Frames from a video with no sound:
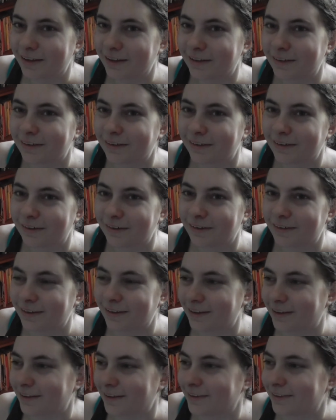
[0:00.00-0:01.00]
lot on
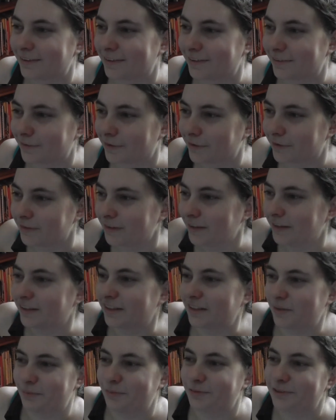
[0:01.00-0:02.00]
like the sort of
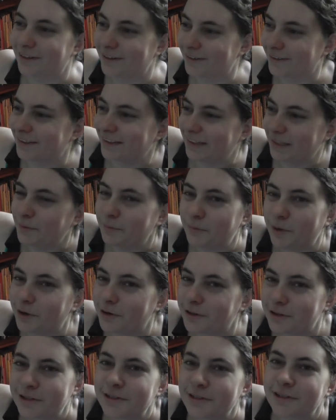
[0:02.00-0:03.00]
depressed
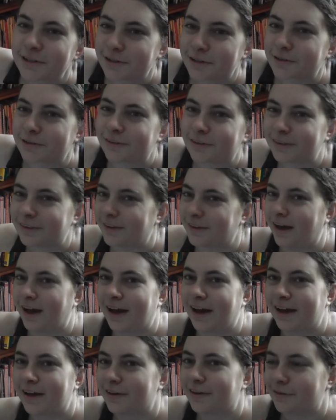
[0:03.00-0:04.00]
emotional
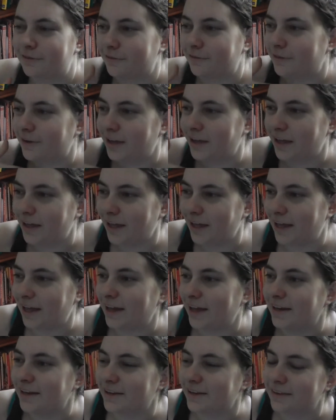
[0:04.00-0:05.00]
side of
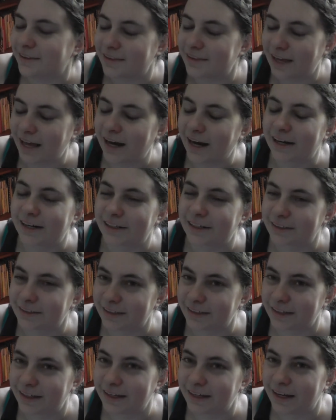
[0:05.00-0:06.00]
Eddie's character,
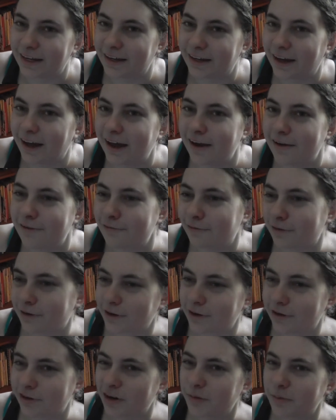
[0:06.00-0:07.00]
and I kind of want to
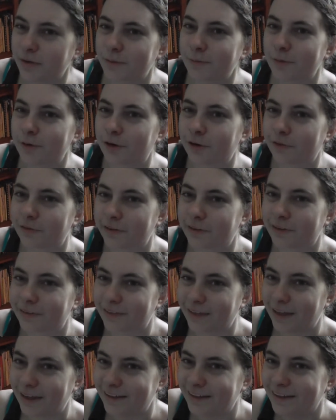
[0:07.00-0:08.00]
do a bit more of his
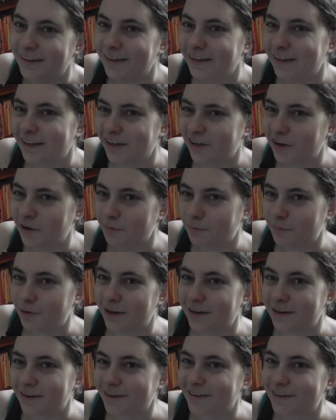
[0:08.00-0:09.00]
like
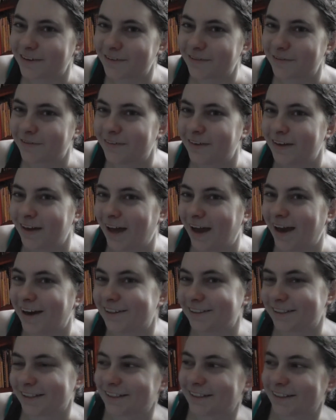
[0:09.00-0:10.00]
competitive,
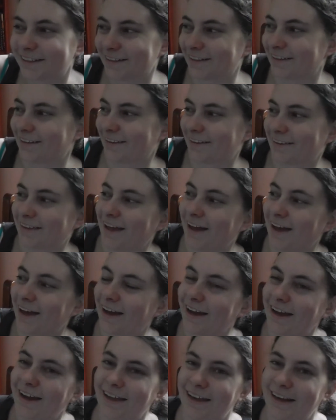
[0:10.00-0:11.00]
arrogant
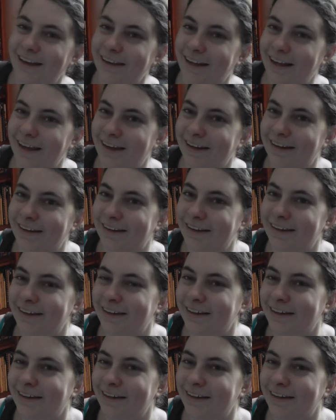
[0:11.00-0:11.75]
side, and like